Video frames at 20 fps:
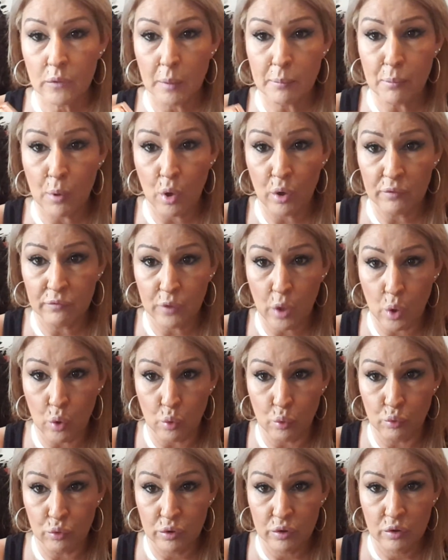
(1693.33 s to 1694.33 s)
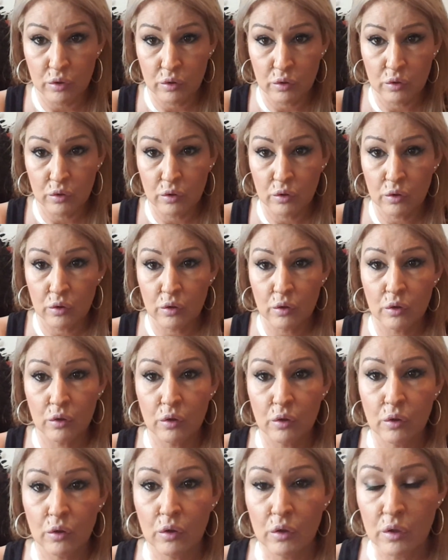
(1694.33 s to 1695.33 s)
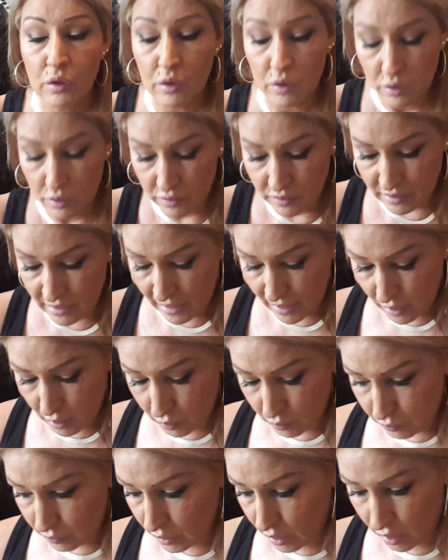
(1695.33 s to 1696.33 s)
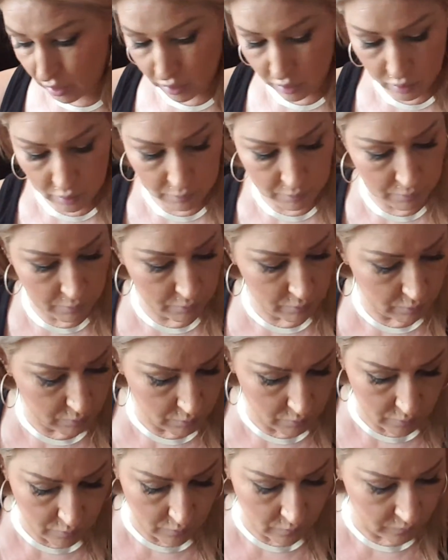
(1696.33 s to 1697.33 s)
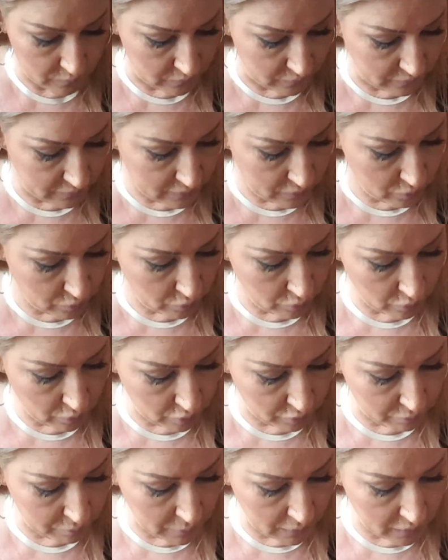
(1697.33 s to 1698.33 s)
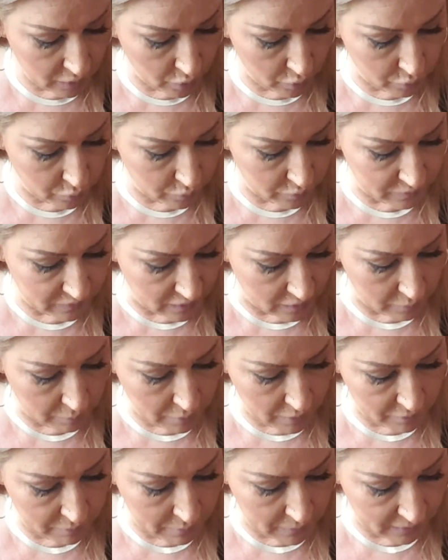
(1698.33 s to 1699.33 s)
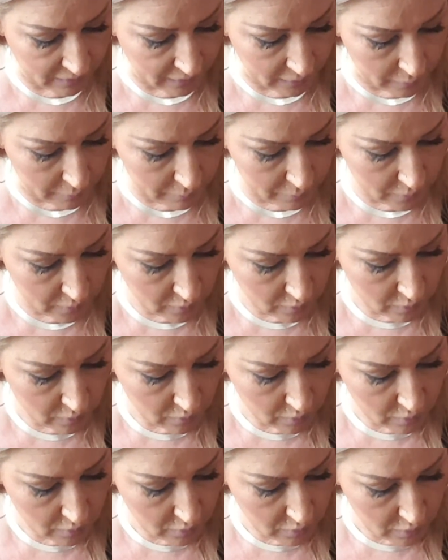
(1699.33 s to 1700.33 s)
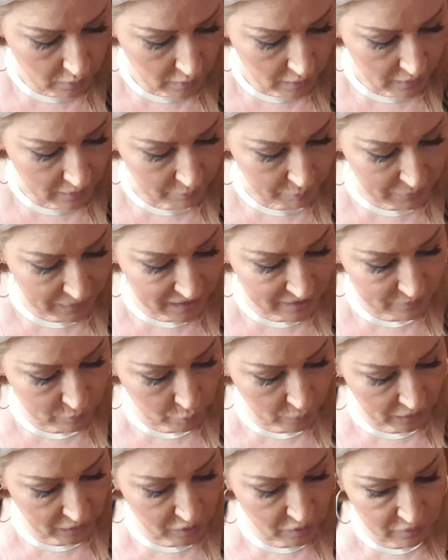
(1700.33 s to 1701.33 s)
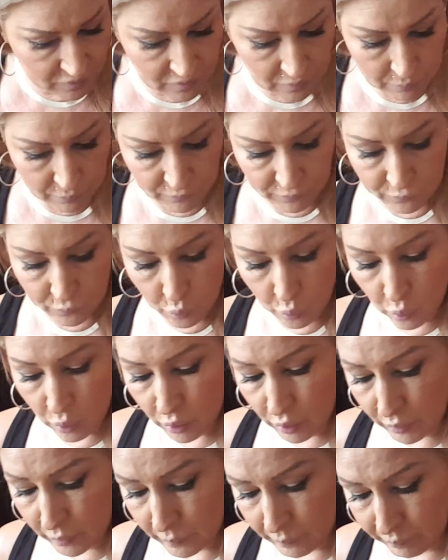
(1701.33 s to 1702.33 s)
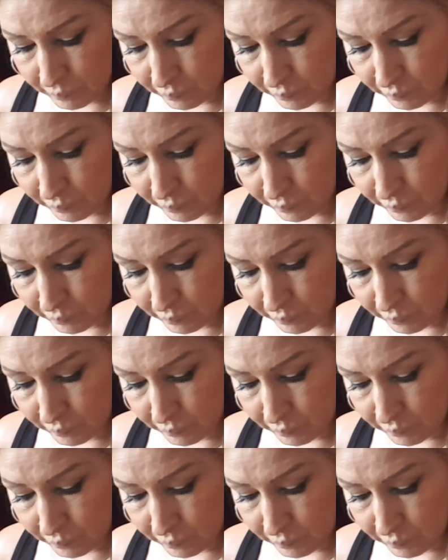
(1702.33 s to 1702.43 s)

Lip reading: Bar of Gold down the center of my nose and above my lip. Because when I used it before,